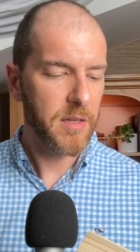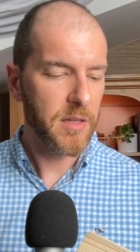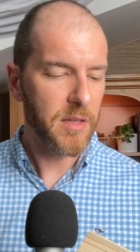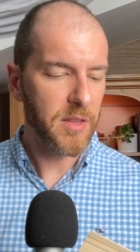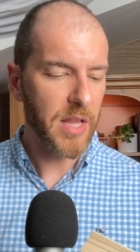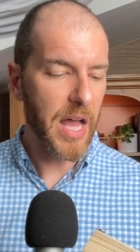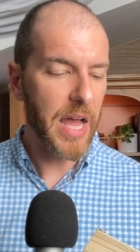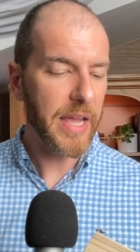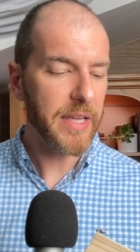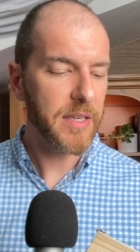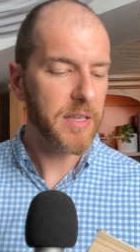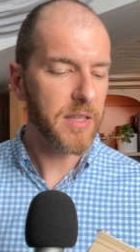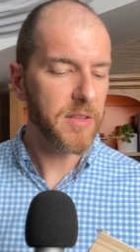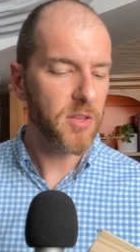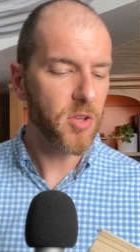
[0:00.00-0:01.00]
lying
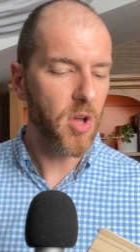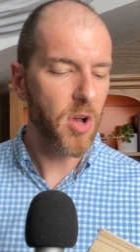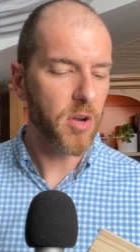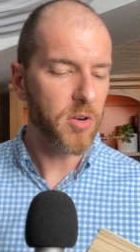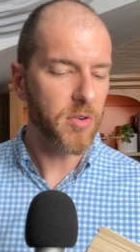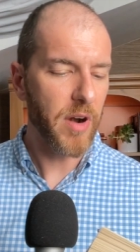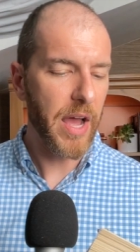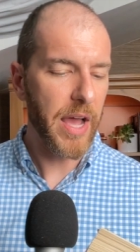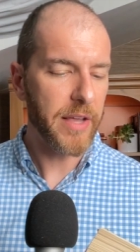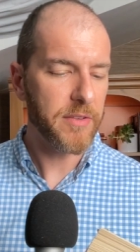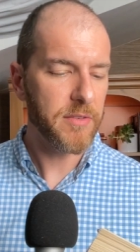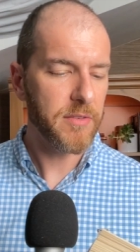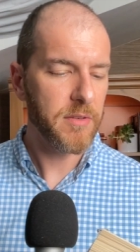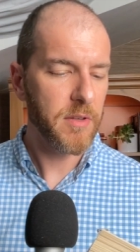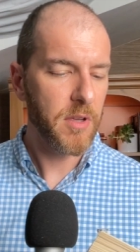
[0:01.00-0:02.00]
in the long
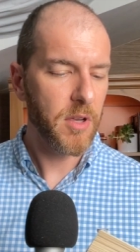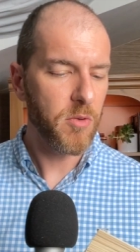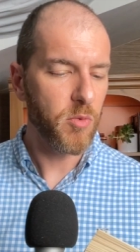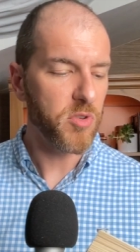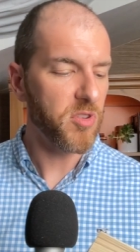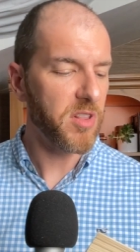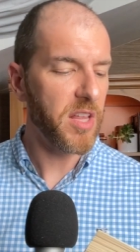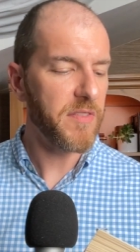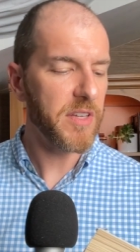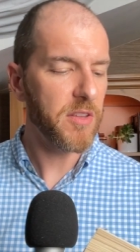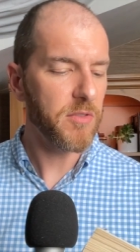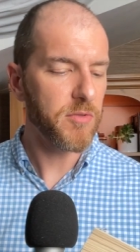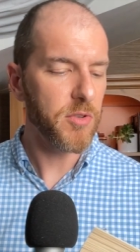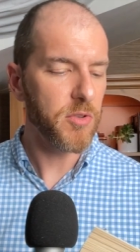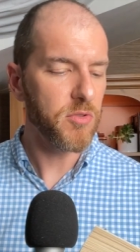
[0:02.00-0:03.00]
grass, was living
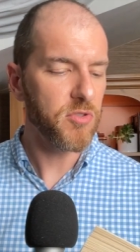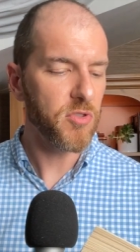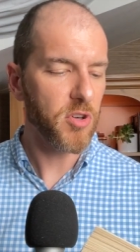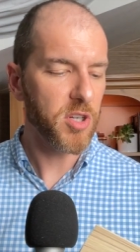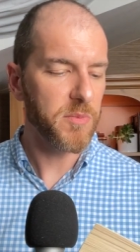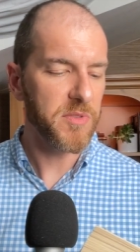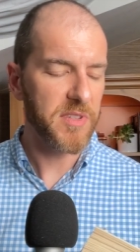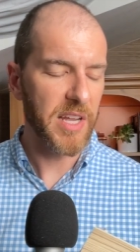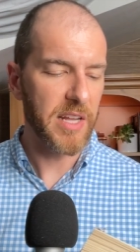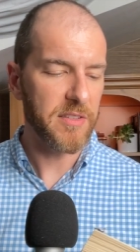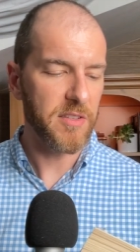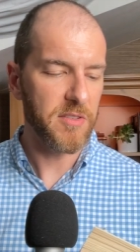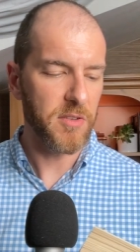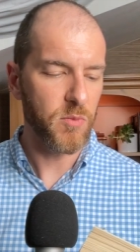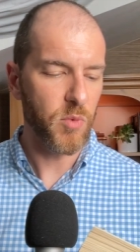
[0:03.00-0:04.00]
through
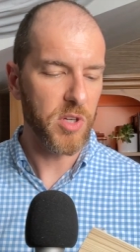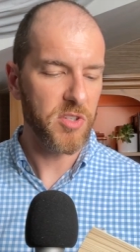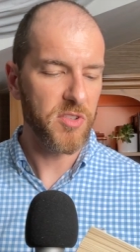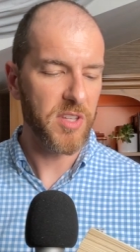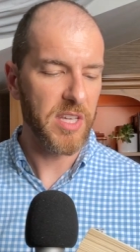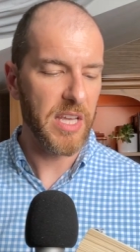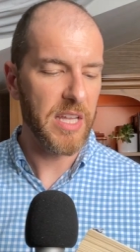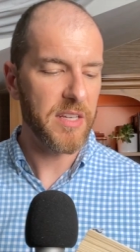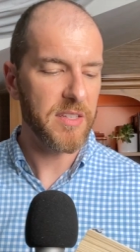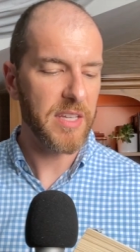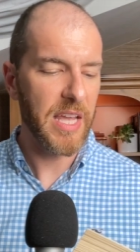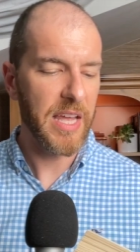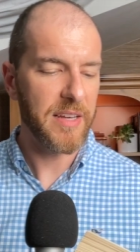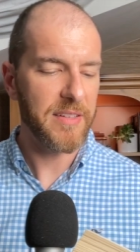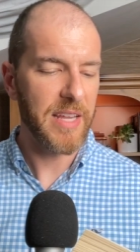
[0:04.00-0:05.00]
circumstances in which the
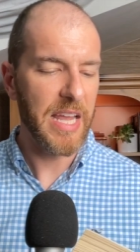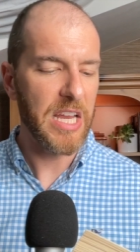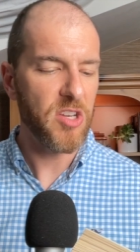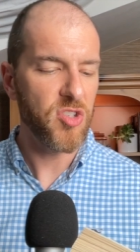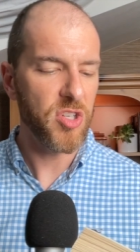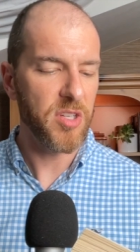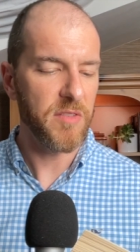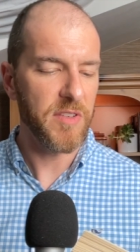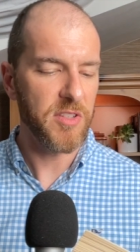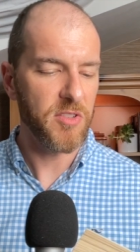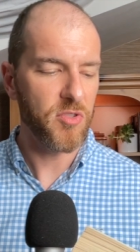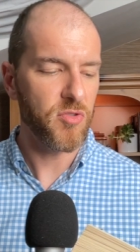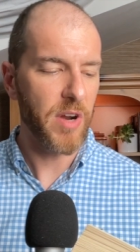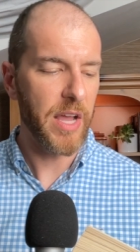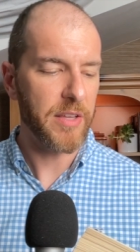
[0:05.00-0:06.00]
incantation of his
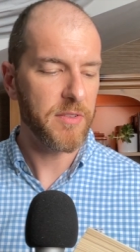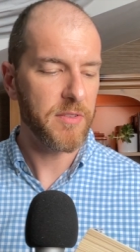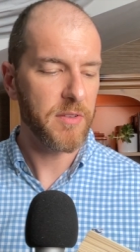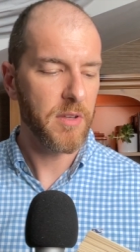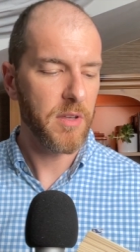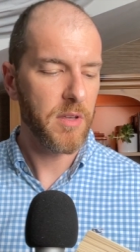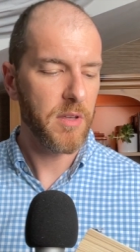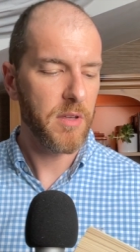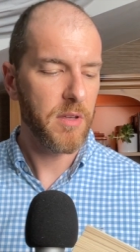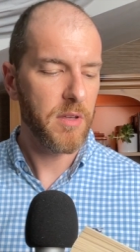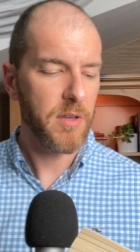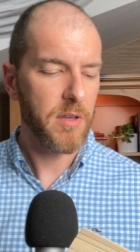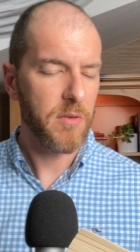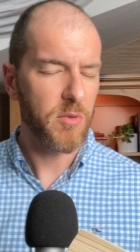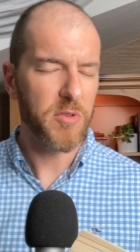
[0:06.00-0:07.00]
address
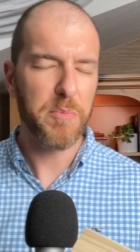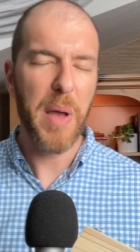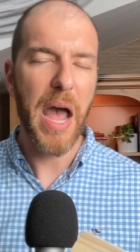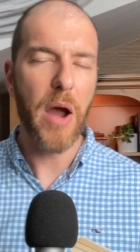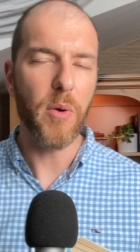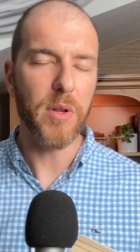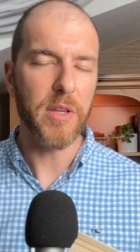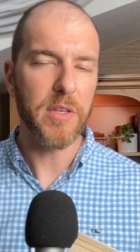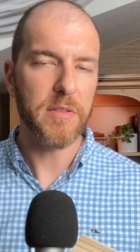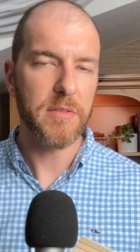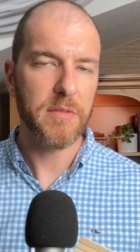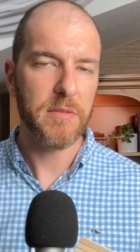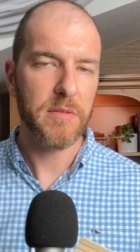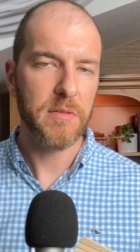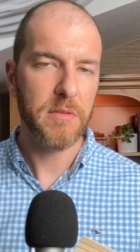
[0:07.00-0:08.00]
was
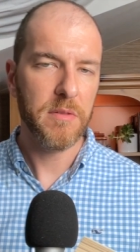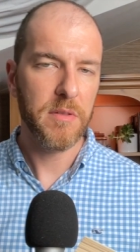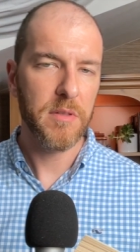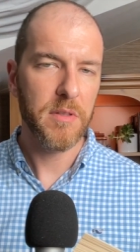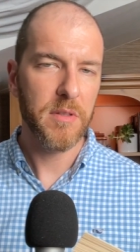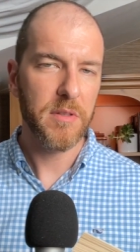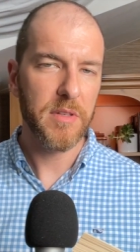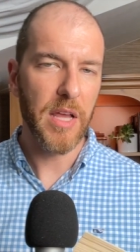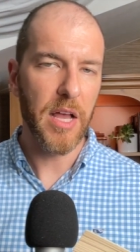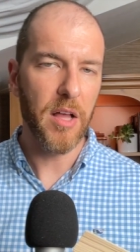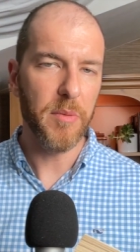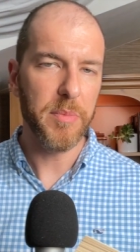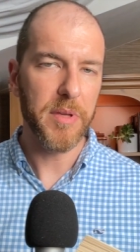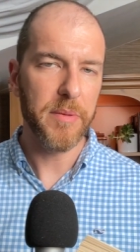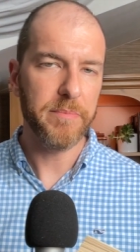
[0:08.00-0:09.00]
powerless to
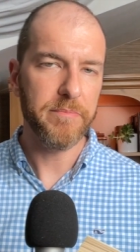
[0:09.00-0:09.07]
help him.